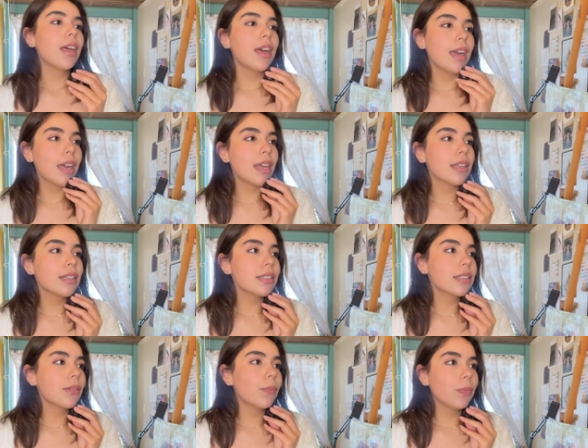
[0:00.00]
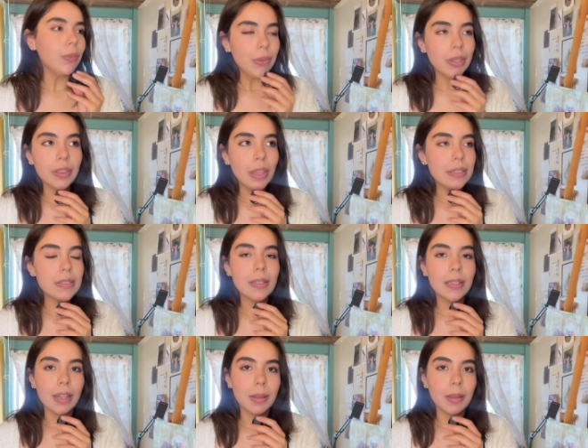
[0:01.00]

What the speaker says: and that's it.